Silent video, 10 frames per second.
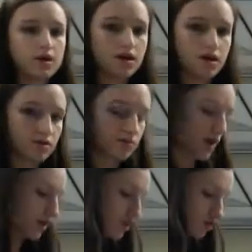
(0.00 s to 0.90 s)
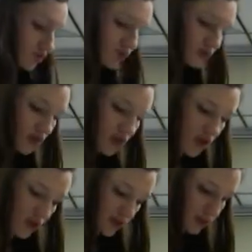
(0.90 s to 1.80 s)
and my initials,
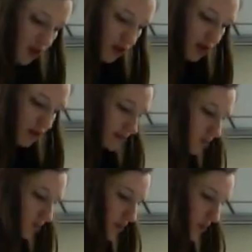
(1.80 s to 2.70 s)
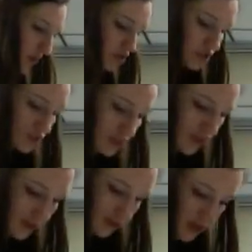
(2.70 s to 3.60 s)
as well as what medication is being
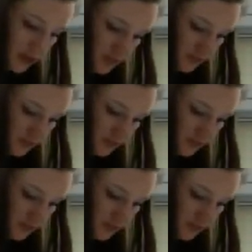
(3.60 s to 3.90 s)
given.